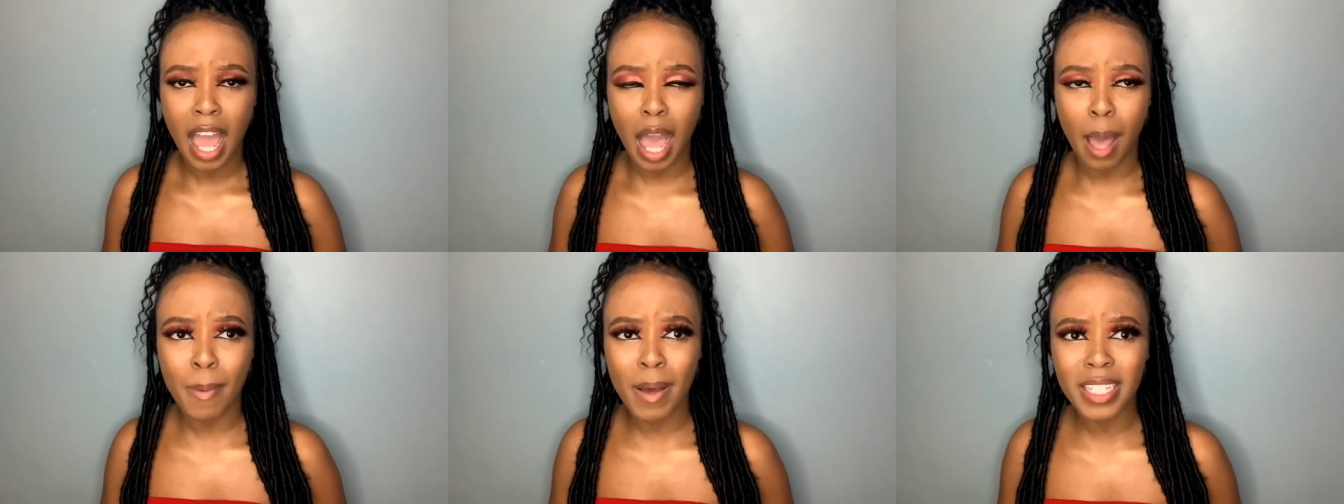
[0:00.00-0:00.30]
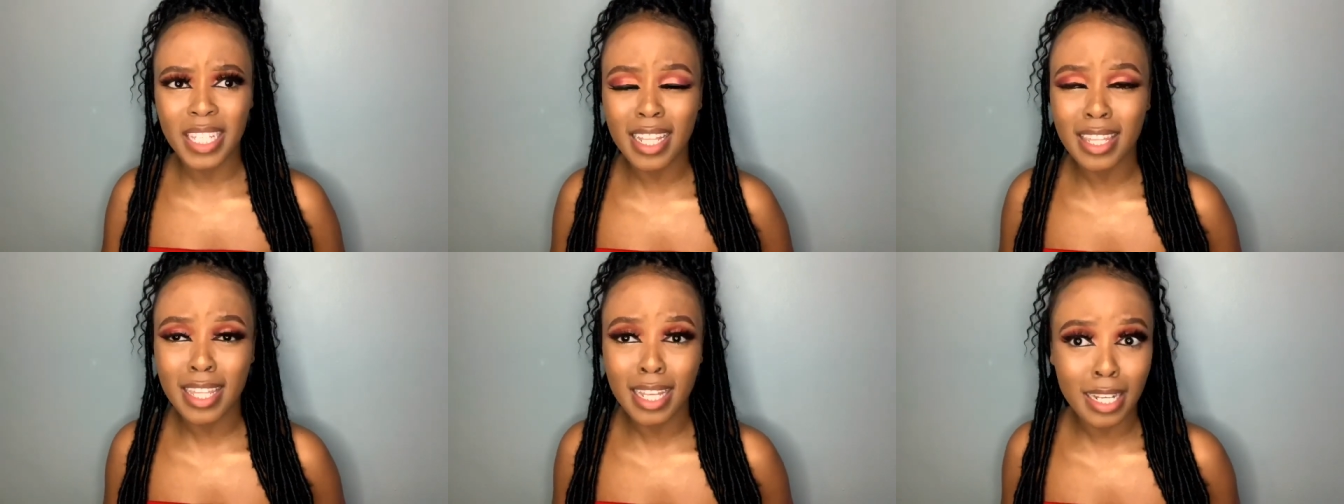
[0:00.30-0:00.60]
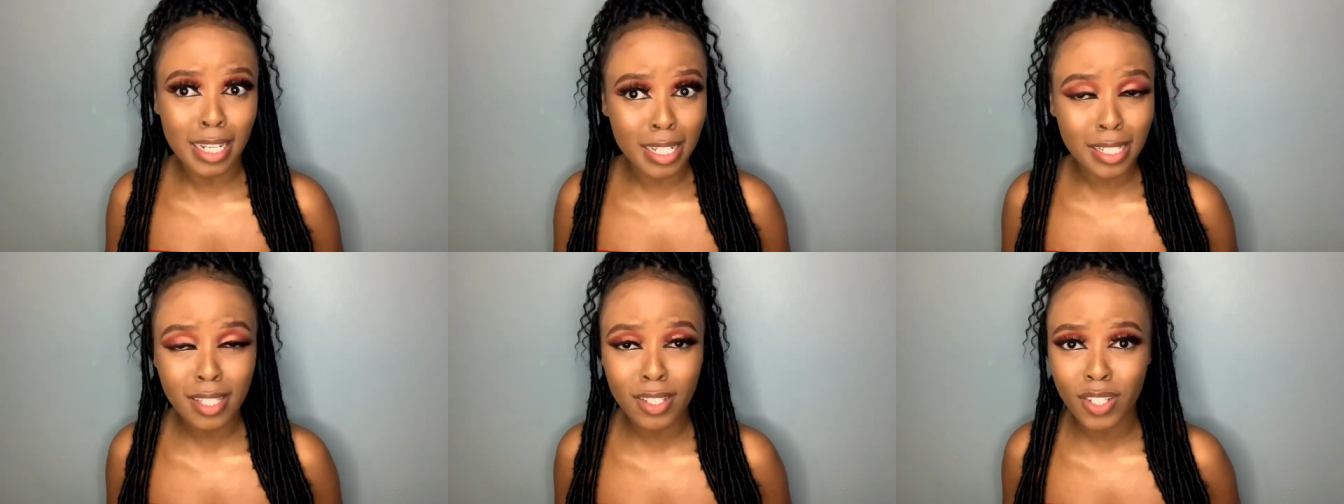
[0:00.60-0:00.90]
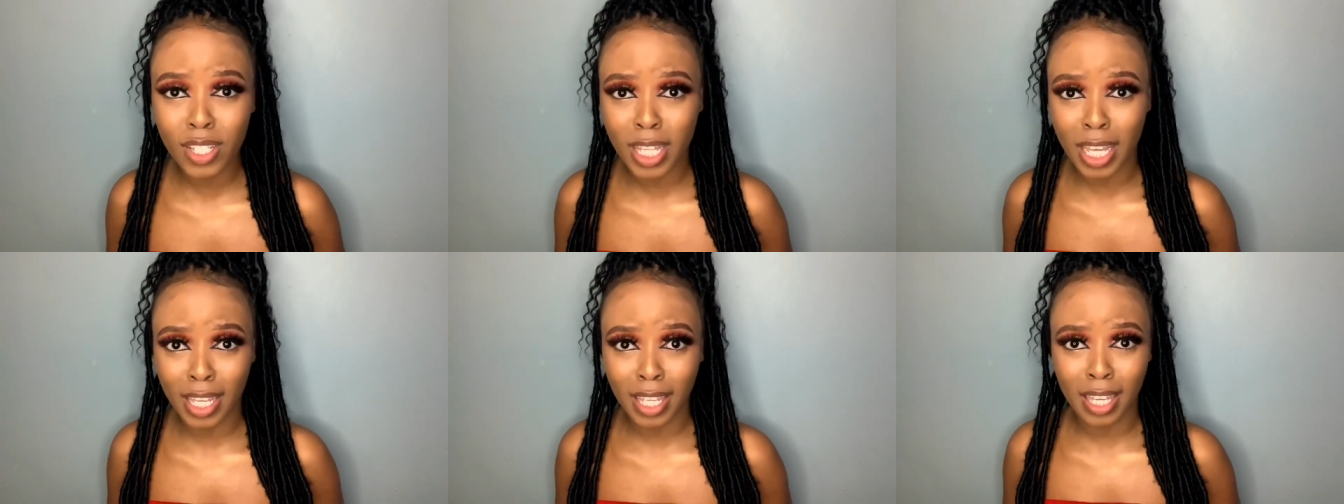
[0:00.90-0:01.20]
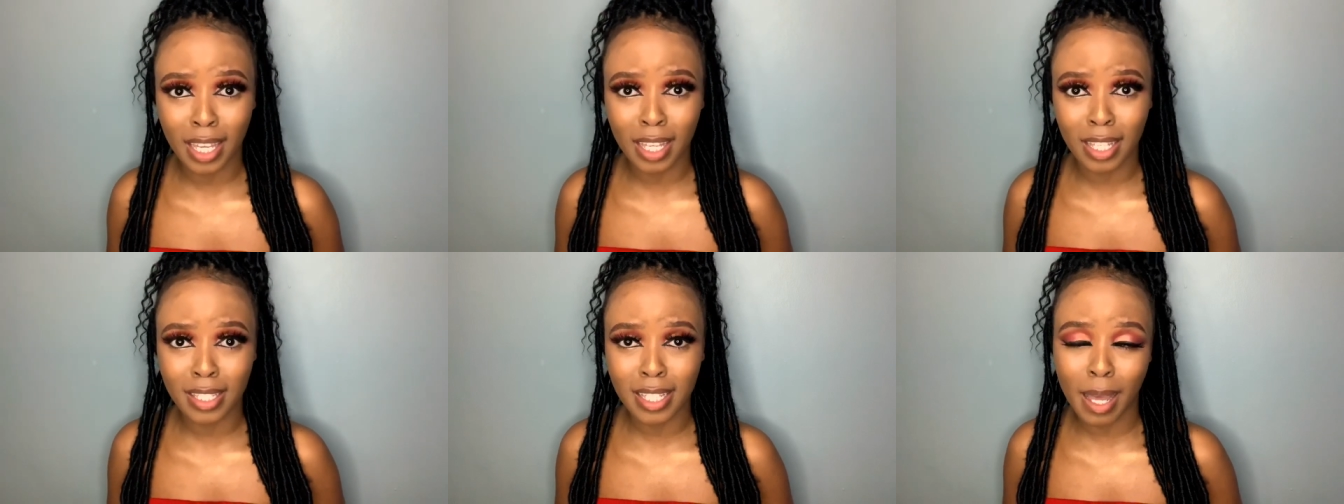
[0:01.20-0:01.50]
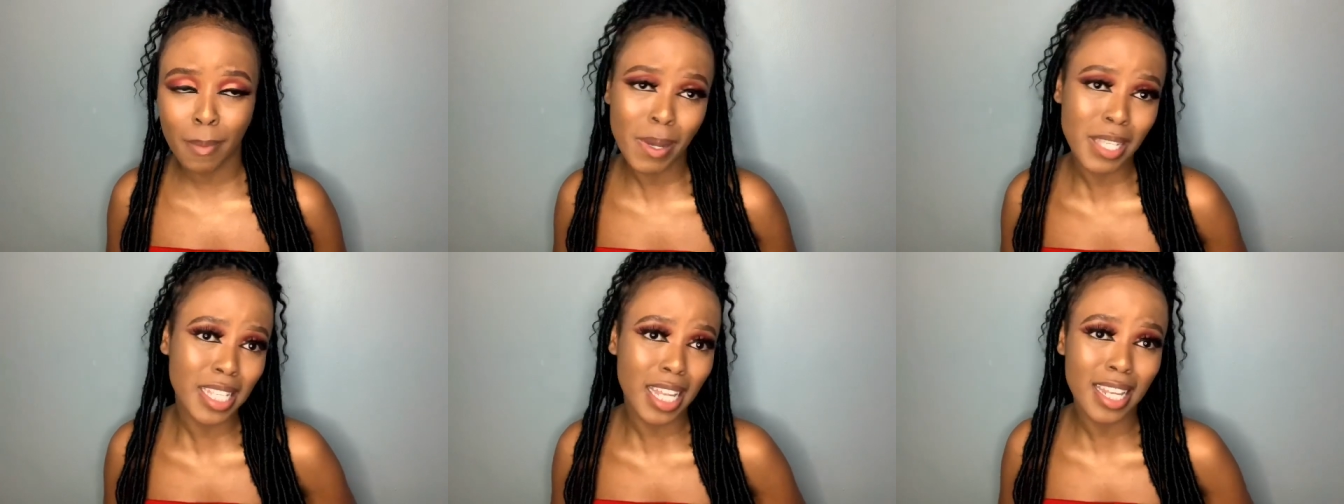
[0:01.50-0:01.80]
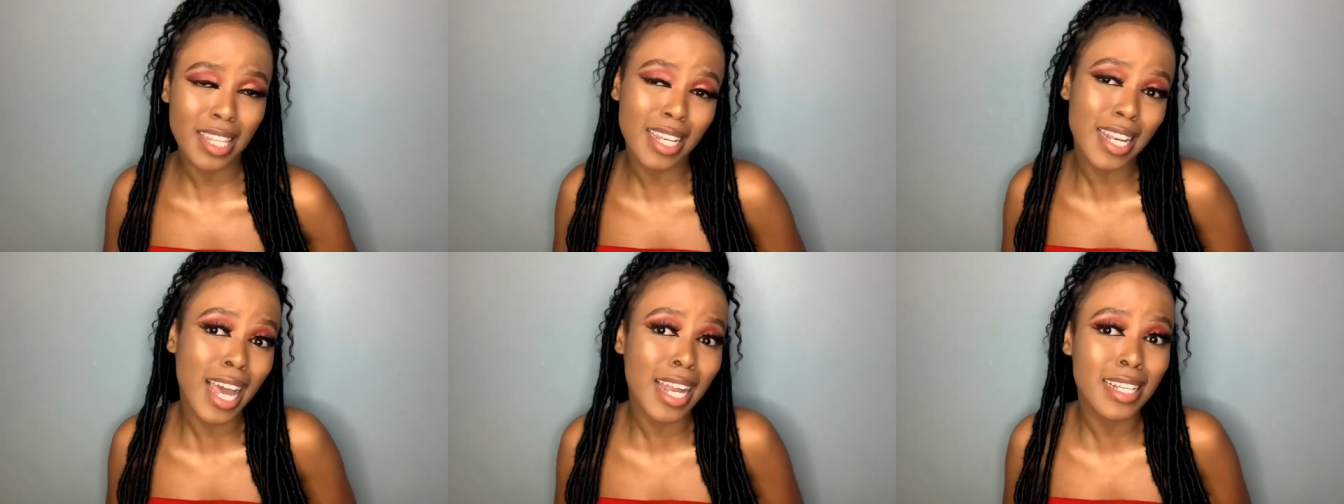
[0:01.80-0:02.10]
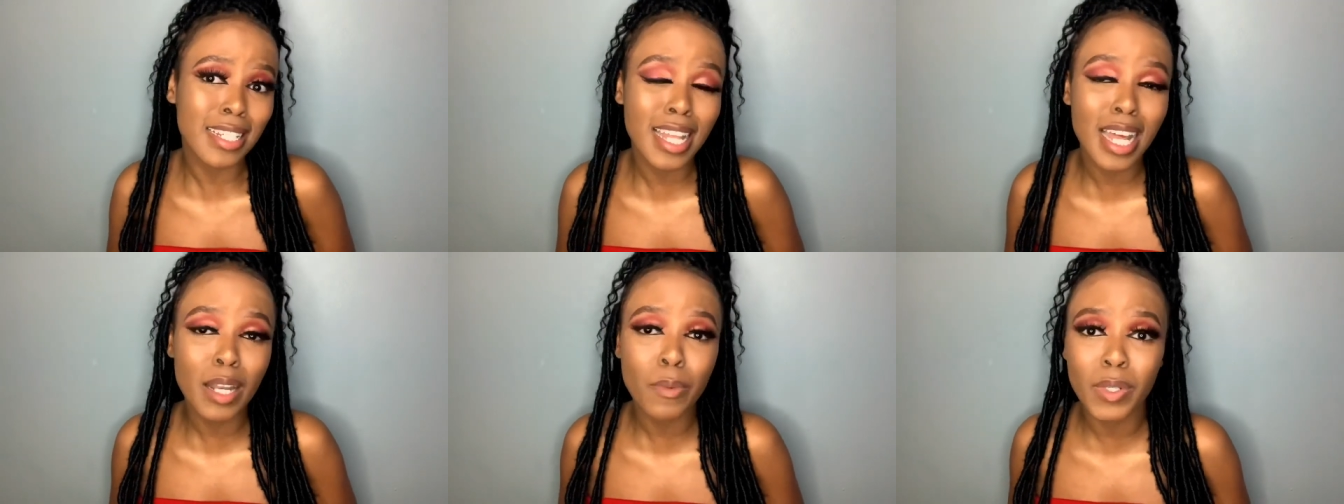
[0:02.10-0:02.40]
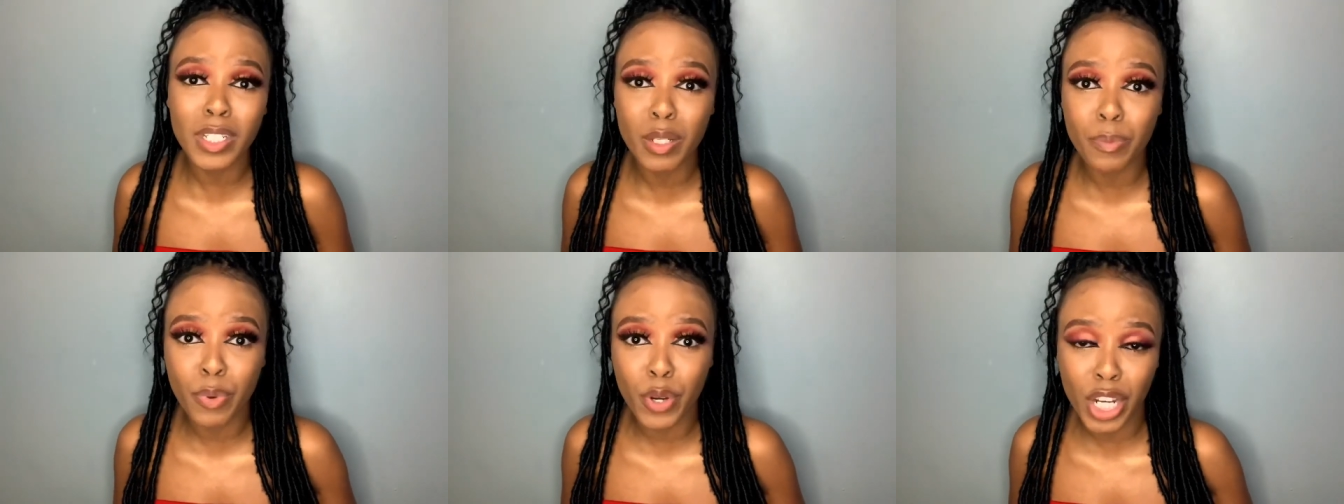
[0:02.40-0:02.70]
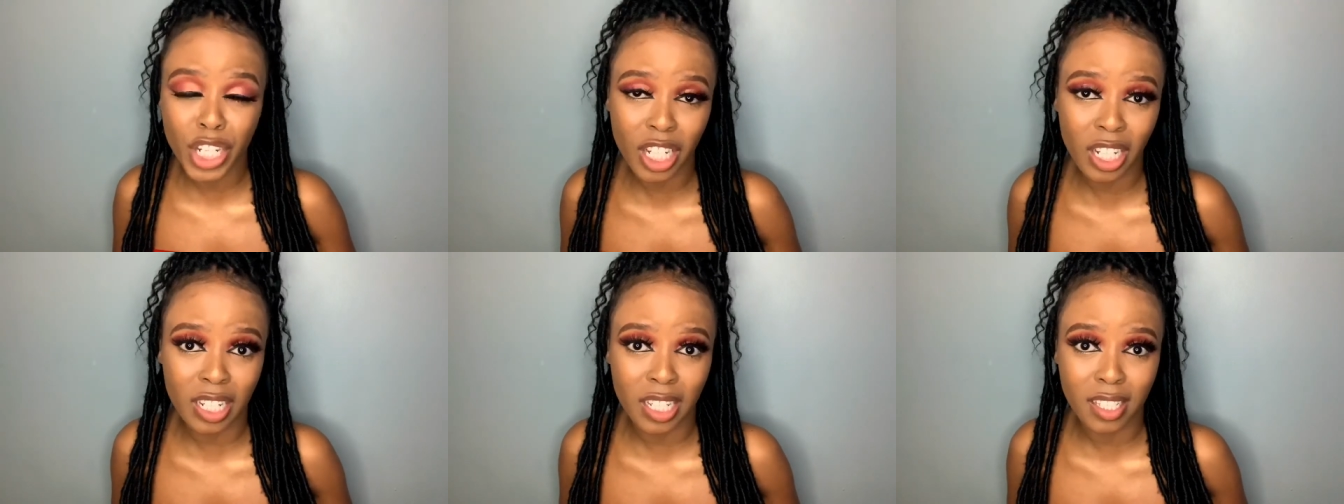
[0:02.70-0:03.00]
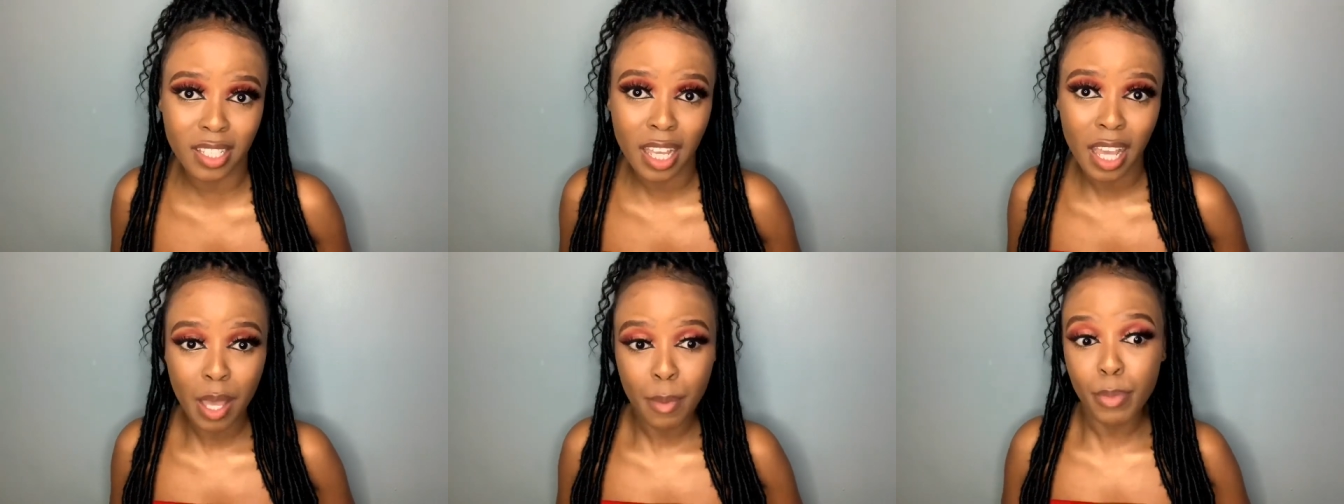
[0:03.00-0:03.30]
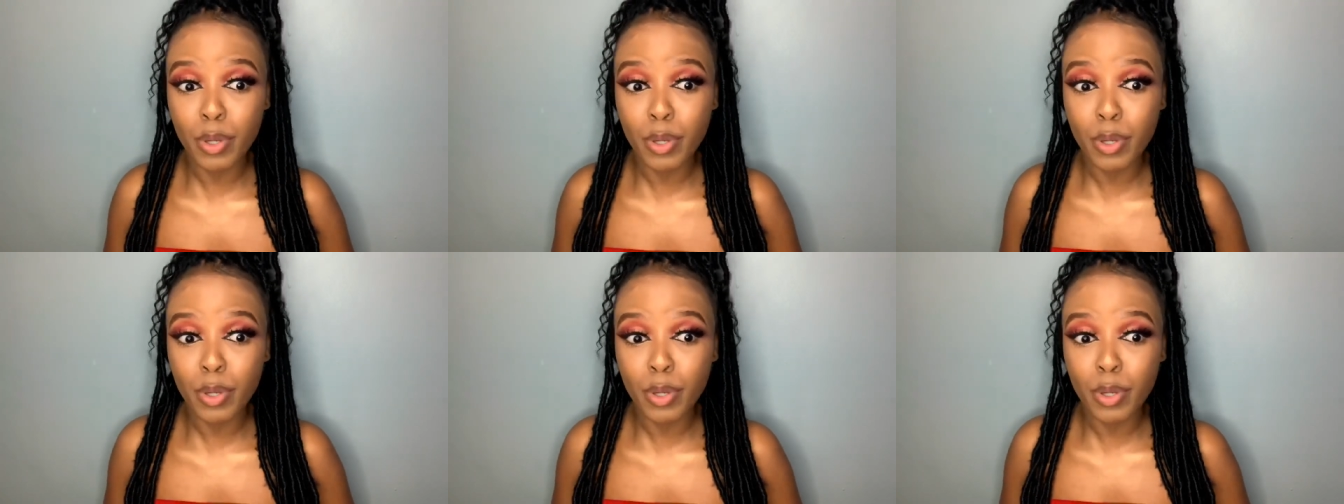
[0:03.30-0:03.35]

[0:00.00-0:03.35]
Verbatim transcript: abazali that listen to their kids abazali that understand what depression is